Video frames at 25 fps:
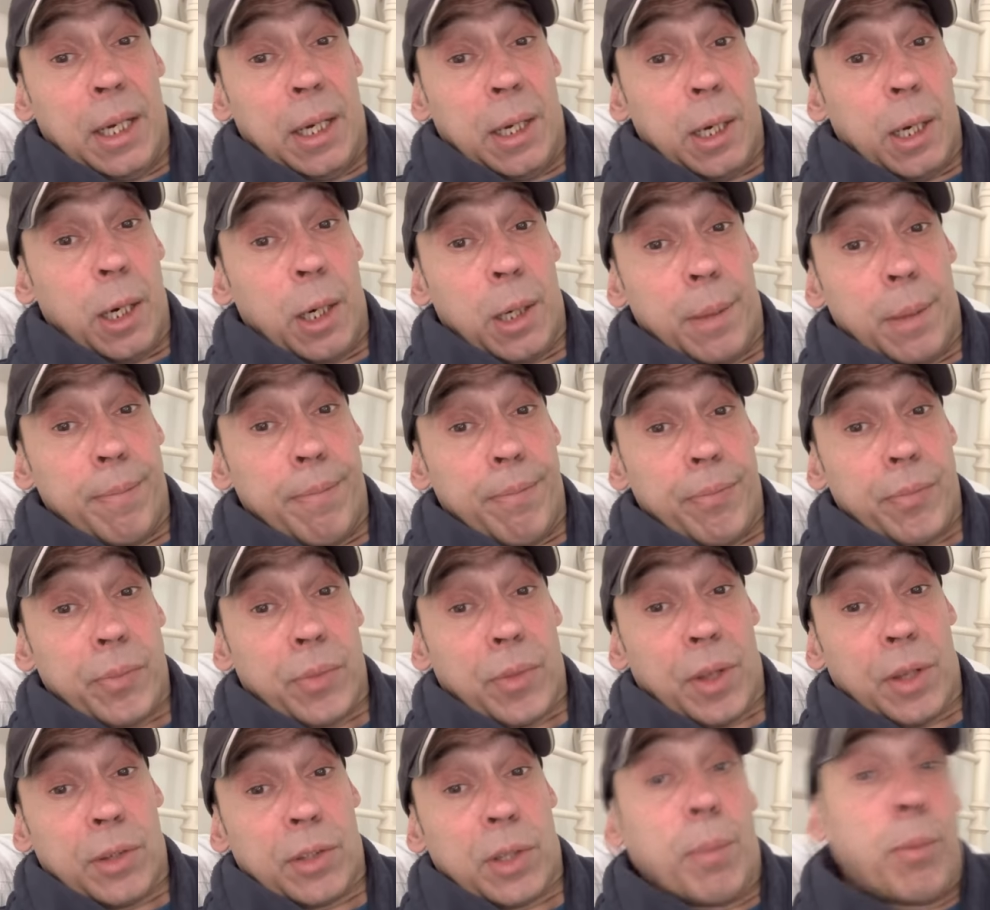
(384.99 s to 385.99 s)

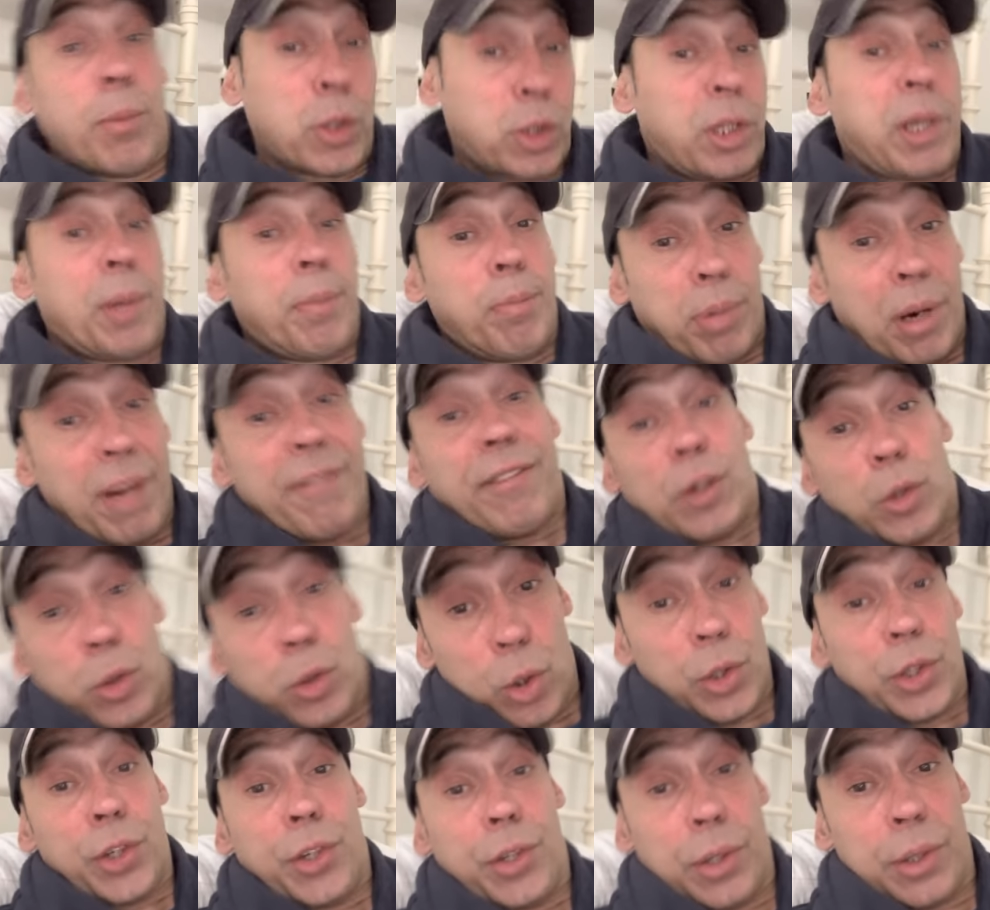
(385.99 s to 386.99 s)
The Muslim
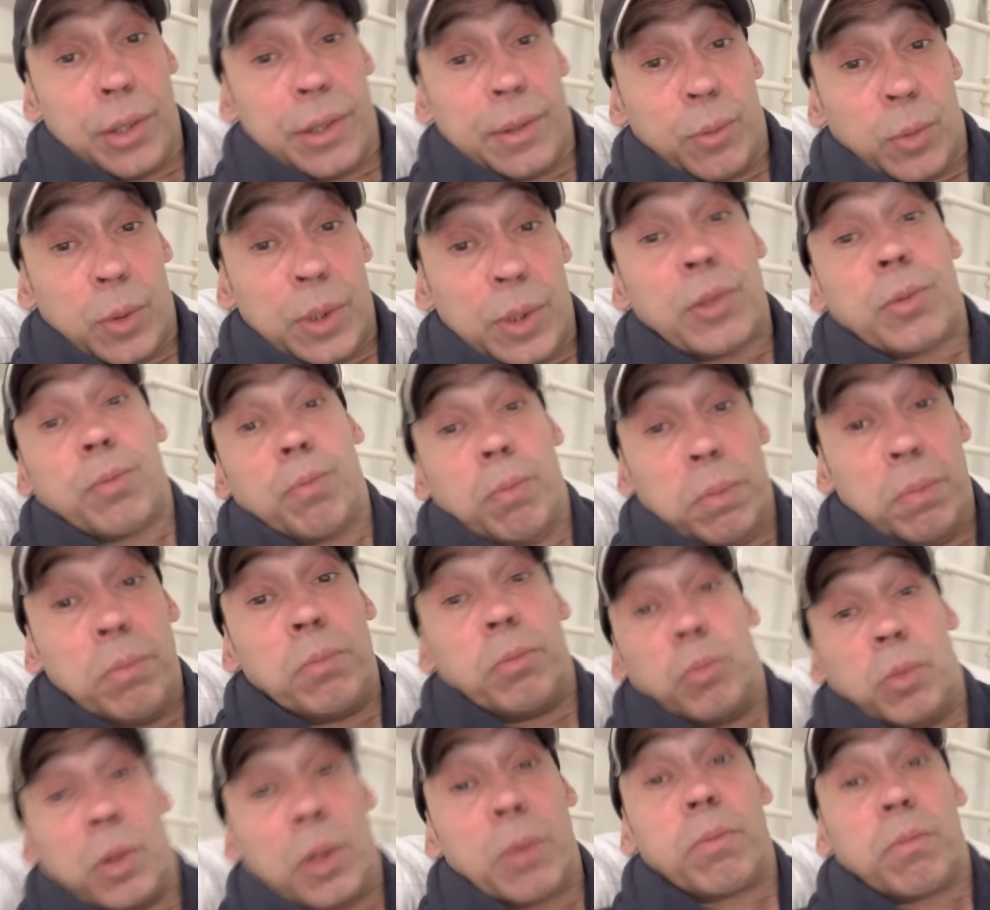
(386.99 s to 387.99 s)
Brotherhood
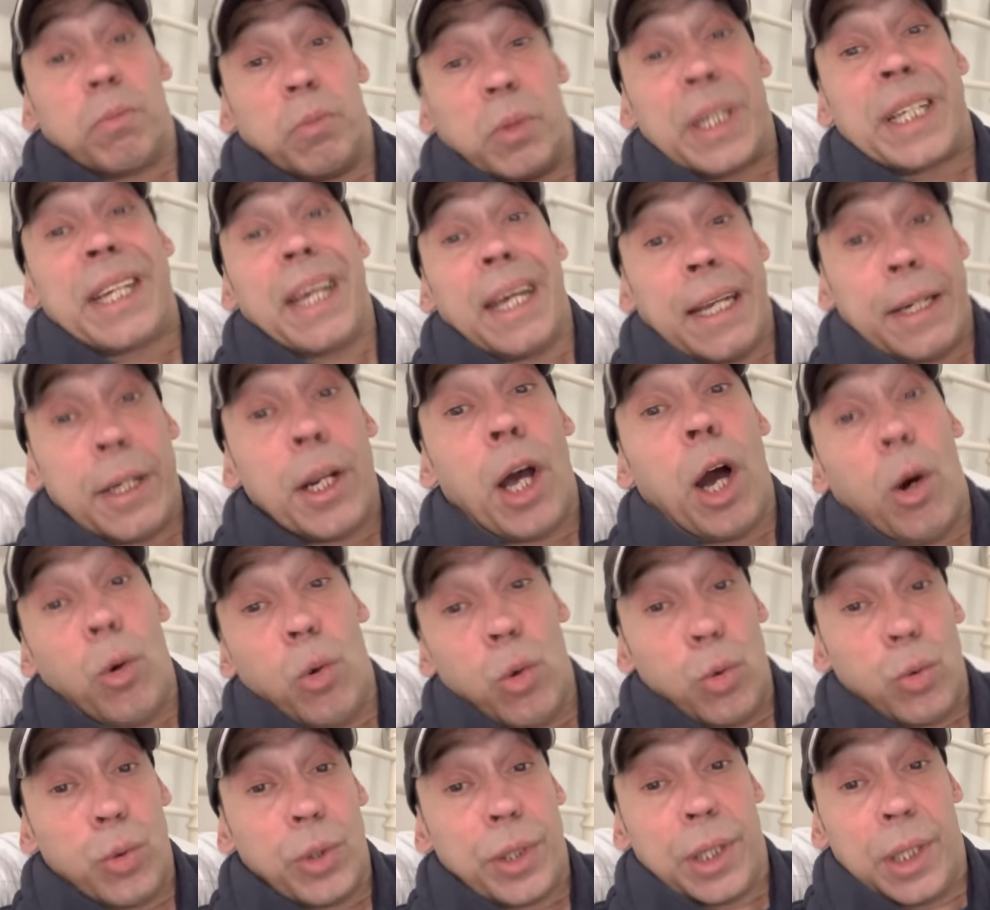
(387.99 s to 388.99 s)
were getting
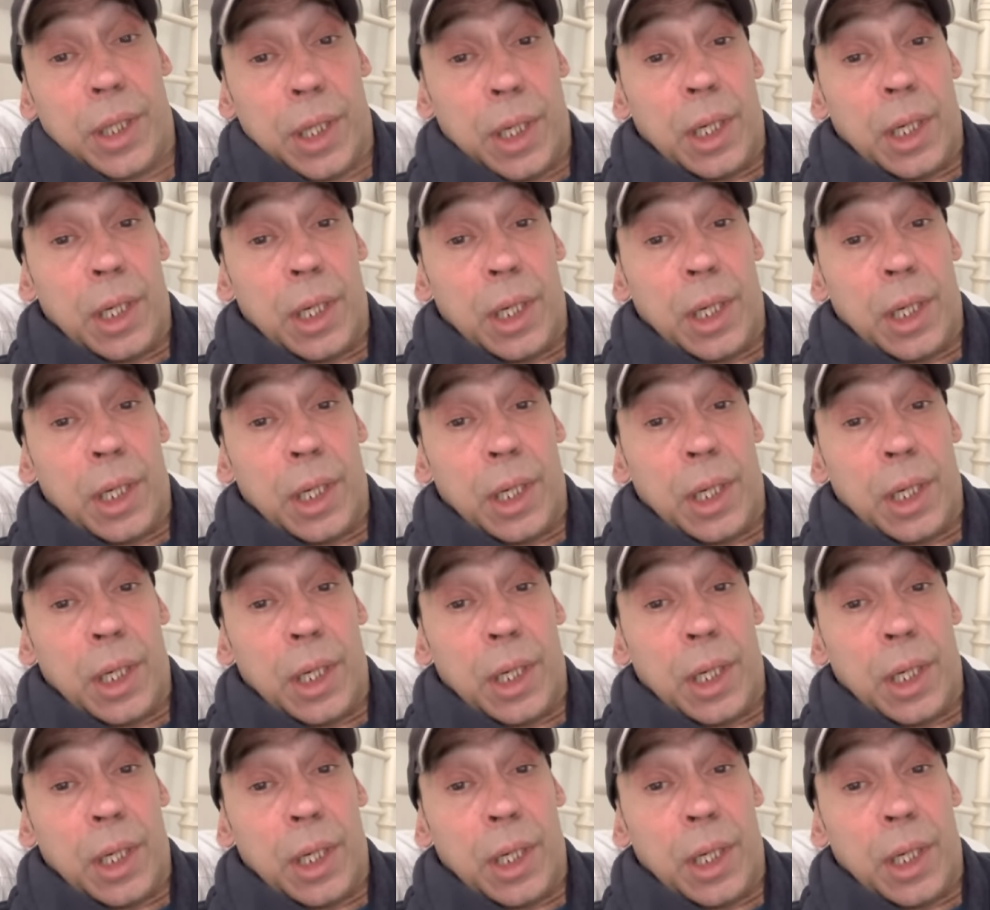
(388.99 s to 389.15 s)
hold,